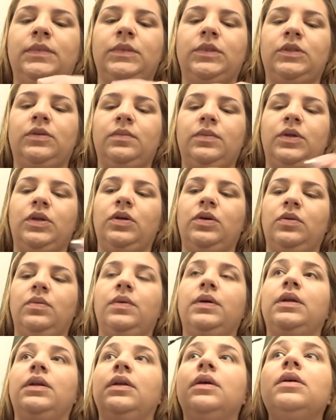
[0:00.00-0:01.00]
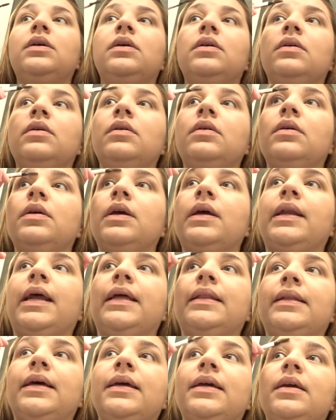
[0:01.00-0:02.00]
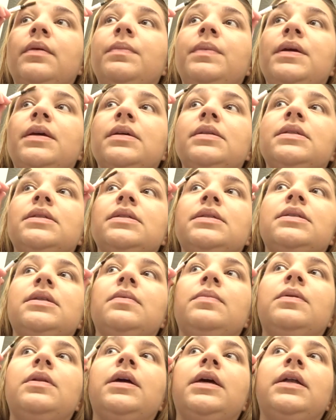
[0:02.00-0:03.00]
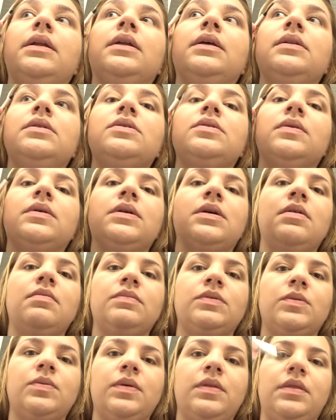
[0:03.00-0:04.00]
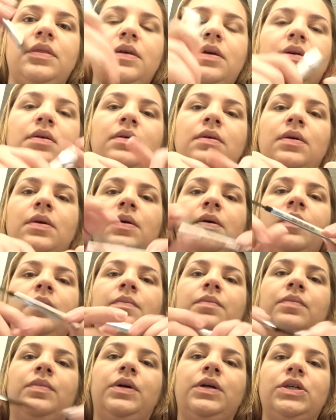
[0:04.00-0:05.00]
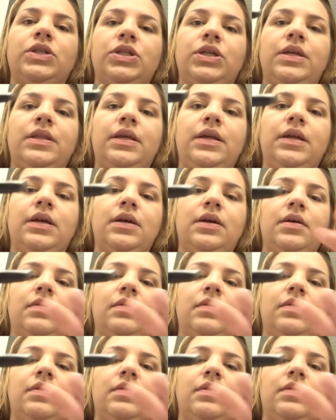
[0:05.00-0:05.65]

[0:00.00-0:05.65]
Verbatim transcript: So I'm going to go in, and I like it because it's double-ended, so it comes with the brush and then it